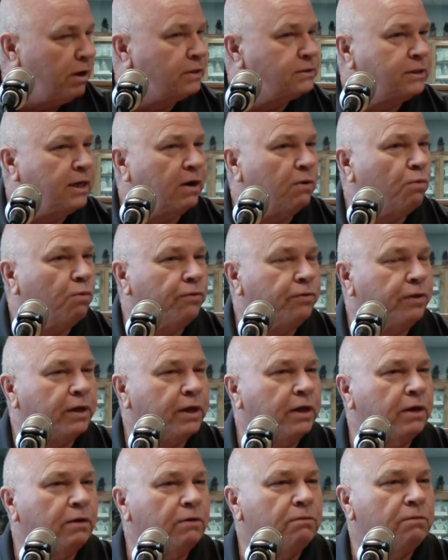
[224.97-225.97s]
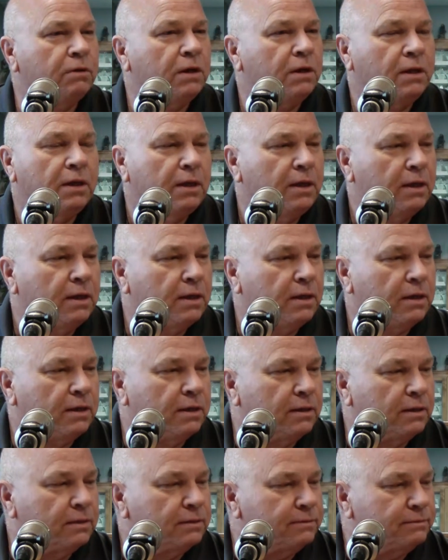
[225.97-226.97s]
That's kind of where they go.
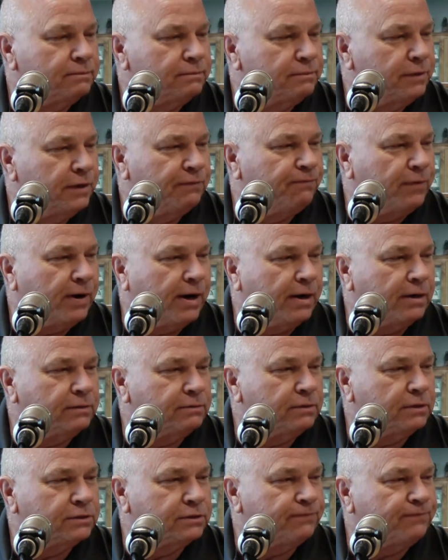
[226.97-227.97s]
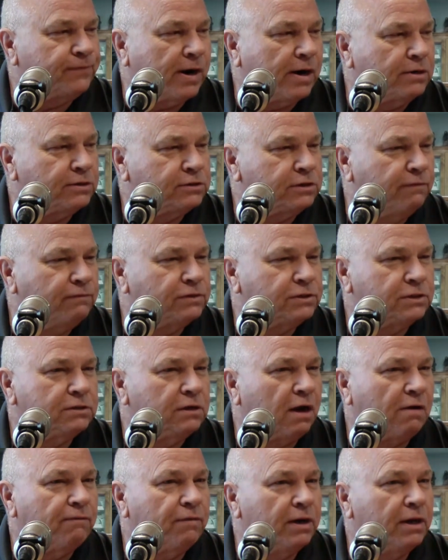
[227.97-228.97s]
And the fire service is
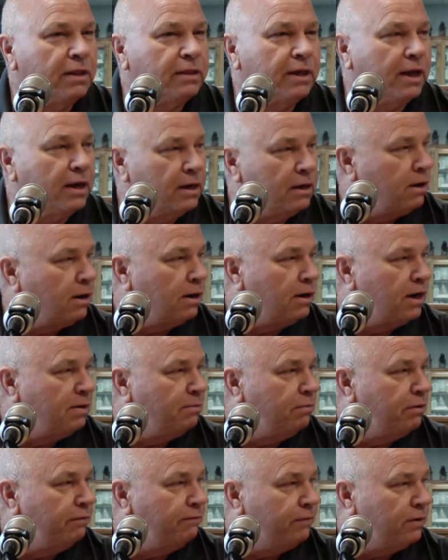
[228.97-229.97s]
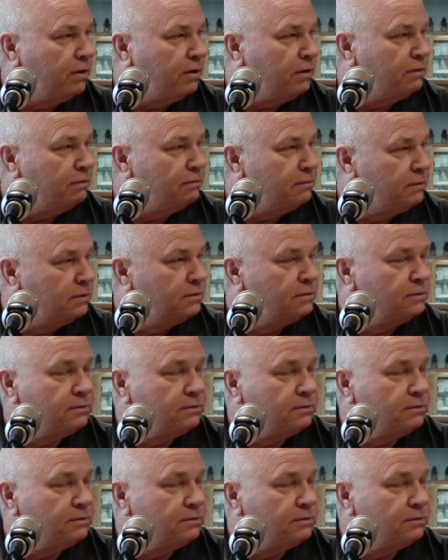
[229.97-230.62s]
not really there. A lot of labor involved.